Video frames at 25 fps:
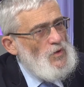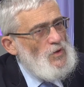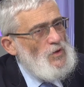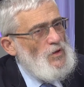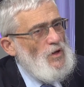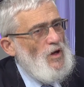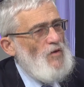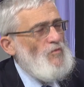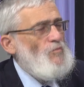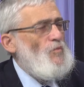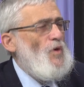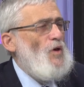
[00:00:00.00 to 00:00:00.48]

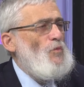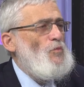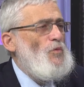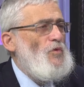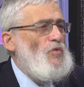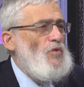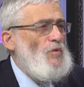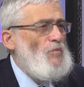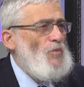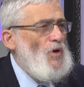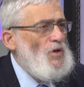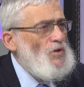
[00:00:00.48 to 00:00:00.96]
I've met with
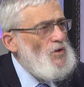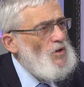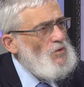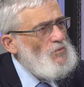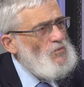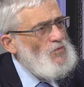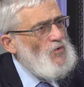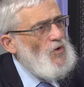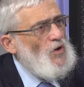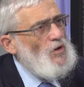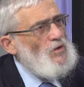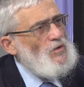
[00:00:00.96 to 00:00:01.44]
him. I don't
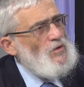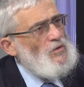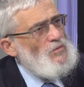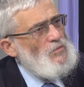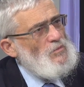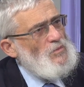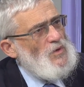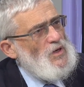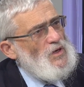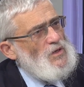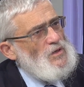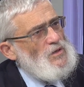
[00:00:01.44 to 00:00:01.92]
find
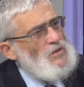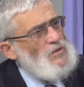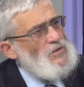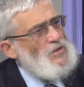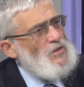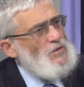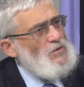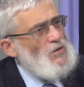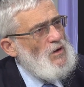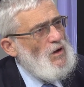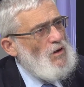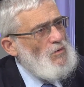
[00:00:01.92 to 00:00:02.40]
him as
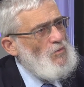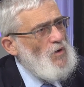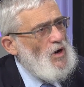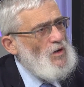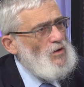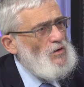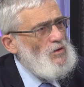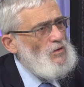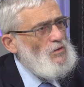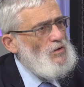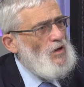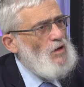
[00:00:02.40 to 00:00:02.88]
a
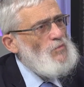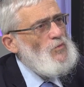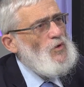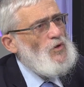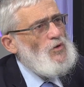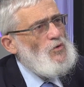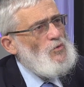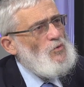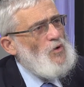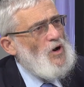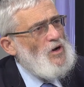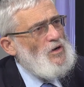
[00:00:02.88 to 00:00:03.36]
radical. I'm not
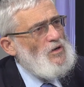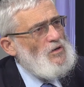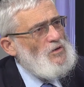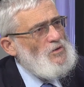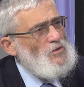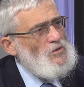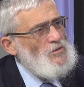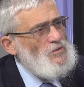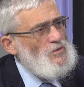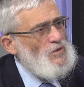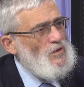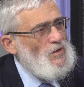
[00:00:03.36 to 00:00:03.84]
a
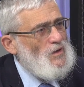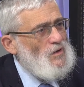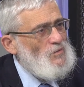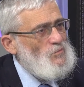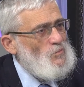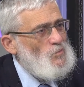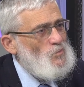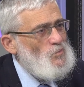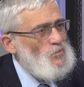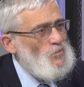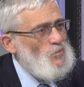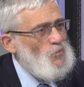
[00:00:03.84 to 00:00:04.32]
radical.
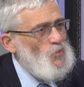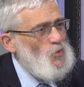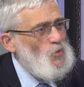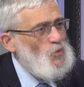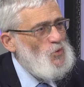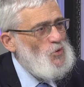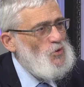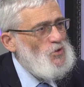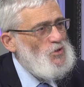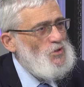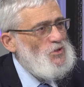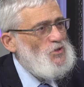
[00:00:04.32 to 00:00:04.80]
I'm
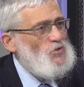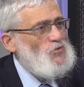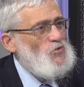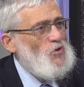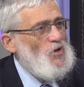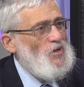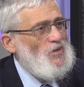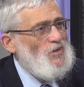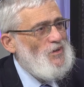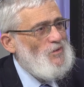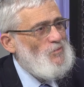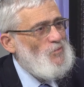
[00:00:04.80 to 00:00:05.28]
born in
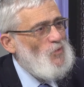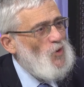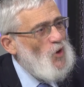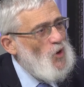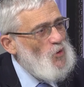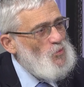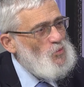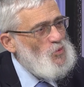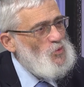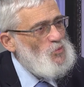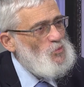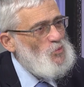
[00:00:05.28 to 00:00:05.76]
Australia. I'm
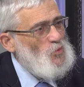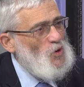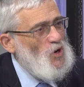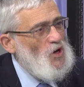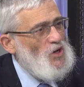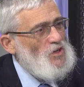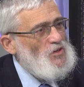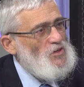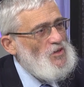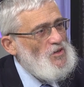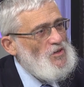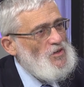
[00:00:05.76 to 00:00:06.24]

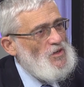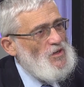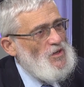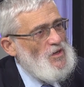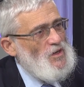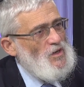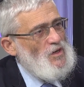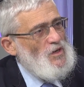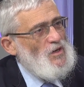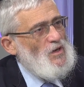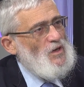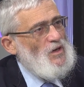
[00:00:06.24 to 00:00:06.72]
open-minded,
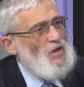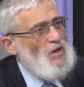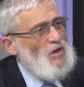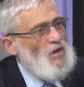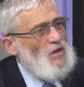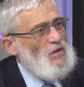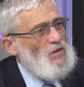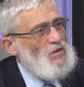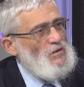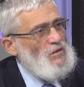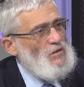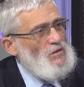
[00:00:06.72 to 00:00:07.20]

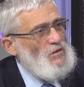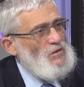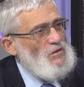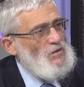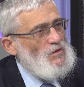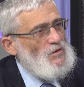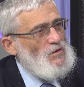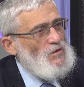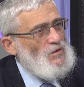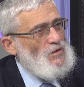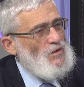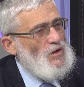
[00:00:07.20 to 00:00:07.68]
and
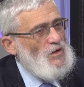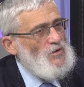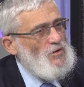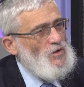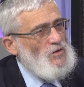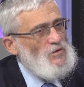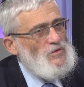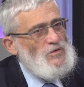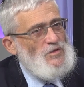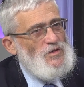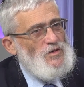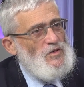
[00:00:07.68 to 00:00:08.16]
I
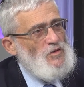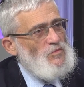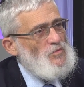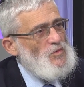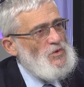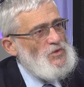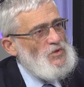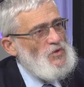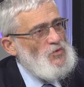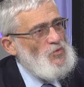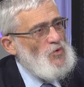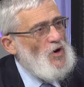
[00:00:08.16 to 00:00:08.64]
don't see him
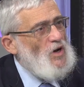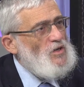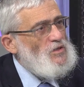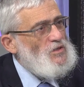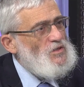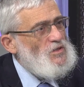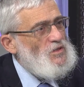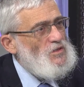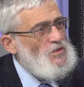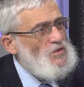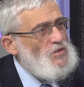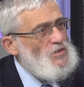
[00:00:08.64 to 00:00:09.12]
as a
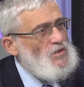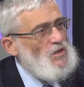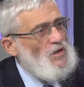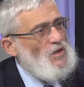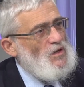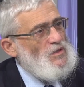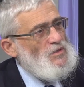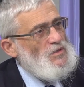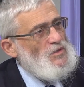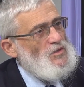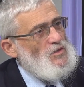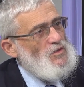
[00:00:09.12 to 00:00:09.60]
racist.
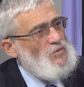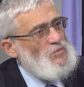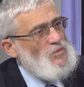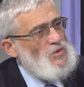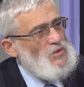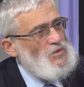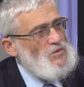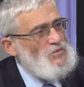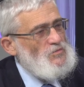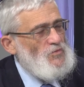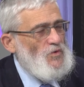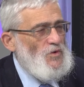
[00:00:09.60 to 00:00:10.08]
I see him
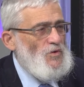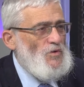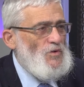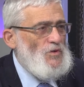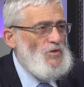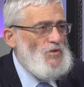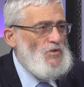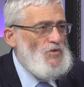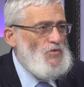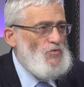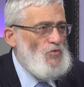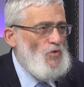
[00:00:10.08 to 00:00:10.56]
as very
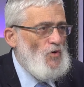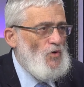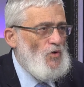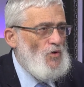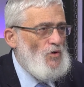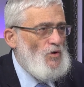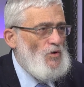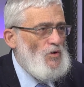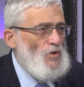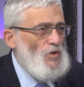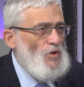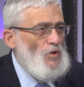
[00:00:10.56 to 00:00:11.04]

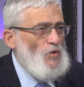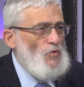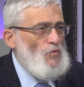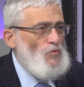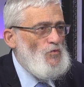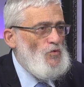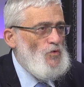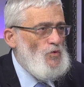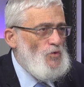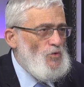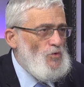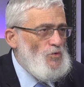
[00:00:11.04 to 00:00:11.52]
strong
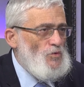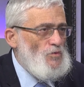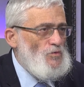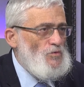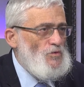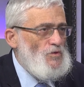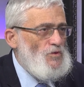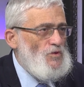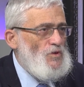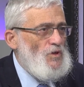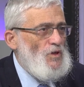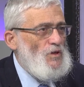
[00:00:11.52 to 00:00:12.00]

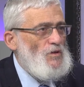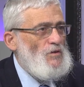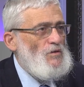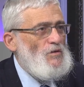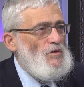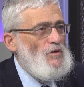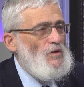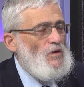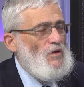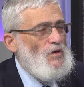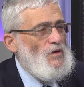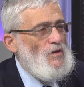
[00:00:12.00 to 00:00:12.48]
views that
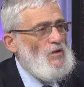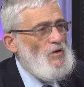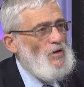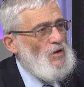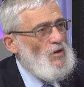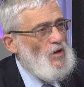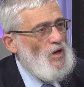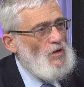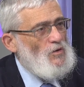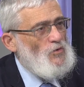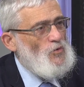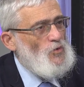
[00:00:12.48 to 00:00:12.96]

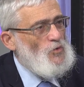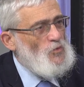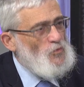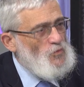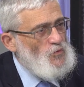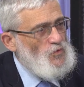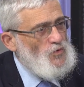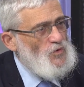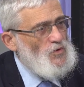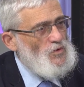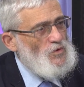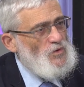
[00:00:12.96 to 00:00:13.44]
are good
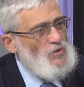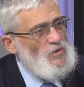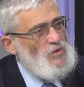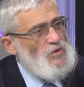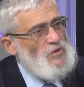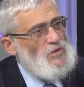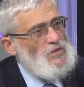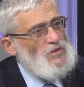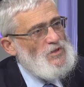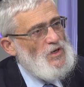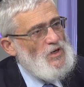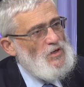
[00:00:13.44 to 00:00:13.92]
for
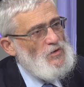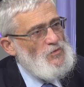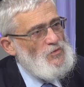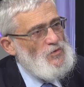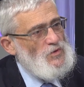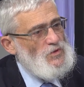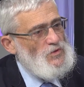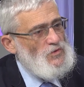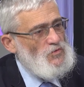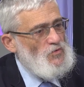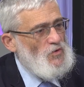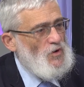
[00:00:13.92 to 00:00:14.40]
the state of
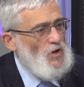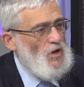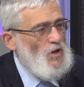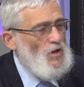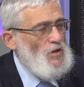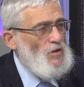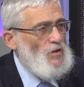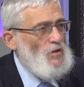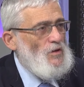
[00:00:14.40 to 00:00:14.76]
Israel.